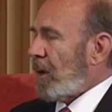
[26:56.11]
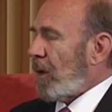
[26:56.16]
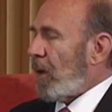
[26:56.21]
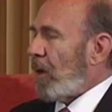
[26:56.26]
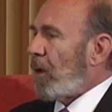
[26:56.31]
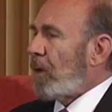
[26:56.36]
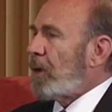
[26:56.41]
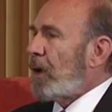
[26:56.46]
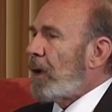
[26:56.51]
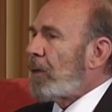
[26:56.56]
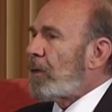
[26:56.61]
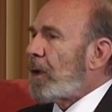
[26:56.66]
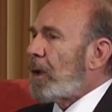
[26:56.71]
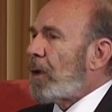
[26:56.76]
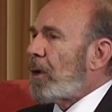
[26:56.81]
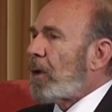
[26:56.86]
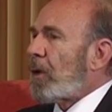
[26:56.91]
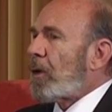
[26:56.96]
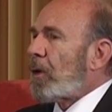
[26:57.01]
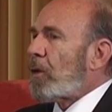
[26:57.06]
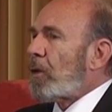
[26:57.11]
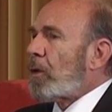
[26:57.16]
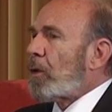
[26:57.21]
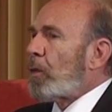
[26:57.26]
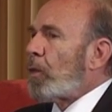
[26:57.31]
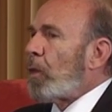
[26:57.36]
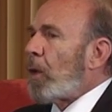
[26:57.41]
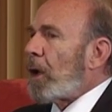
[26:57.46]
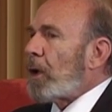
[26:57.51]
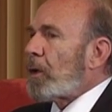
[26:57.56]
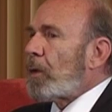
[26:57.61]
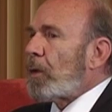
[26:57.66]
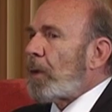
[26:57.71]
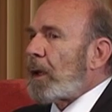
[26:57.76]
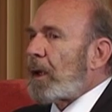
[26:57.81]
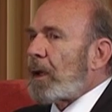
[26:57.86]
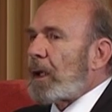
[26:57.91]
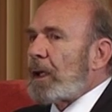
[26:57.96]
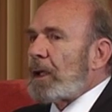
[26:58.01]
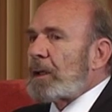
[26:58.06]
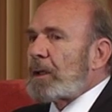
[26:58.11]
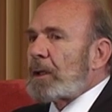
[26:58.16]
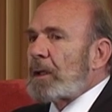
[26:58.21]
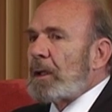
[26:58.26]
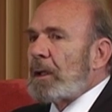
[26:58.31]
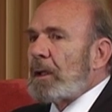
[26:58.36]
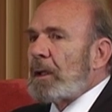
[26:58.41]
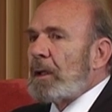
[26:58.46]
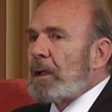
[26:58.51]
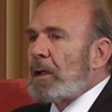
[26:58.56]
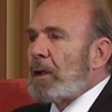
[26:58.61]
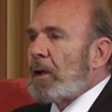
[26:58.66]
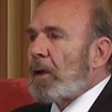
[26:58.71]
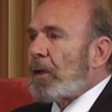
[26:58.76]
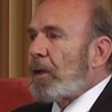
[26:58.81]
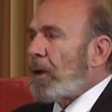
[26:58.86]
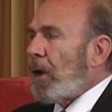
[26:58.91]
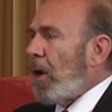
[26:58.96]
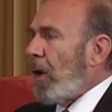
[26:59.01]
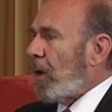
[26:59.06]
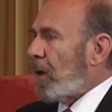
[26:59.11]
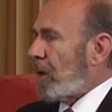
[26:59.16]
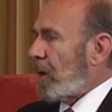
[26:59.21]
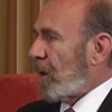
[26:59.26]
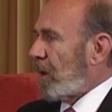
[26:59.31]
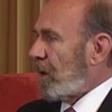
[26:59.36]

All you have to work with is thought.